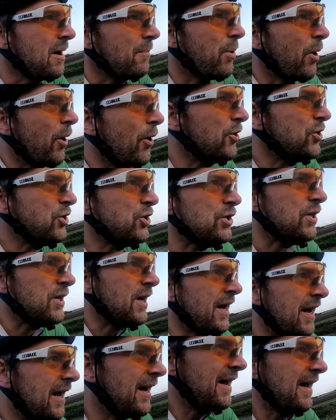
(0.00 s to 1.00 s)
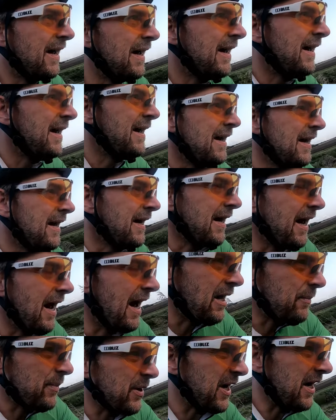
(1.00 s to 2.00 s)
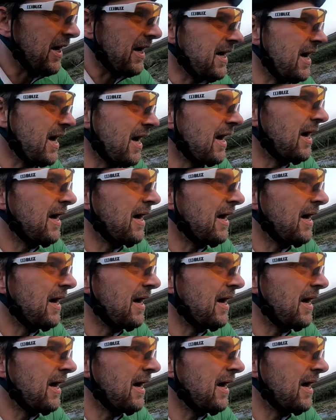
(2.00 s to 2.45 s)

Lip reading: pushed at the beginning